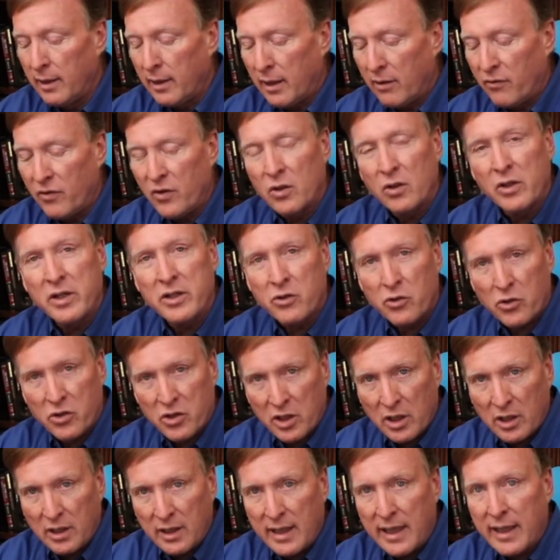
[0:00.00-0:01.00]
If you're
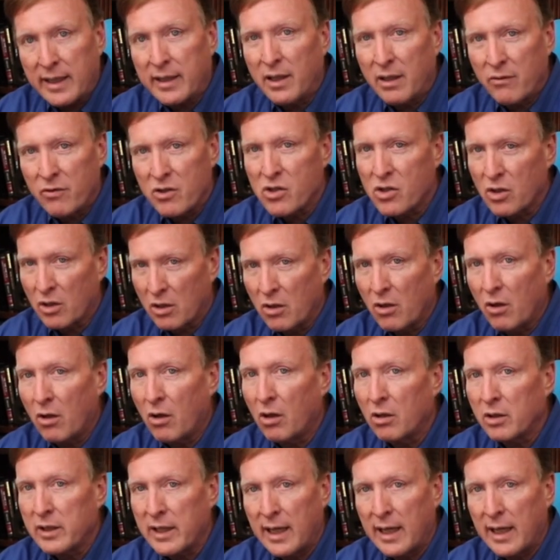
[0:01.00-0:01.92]
interested in that, give us a call,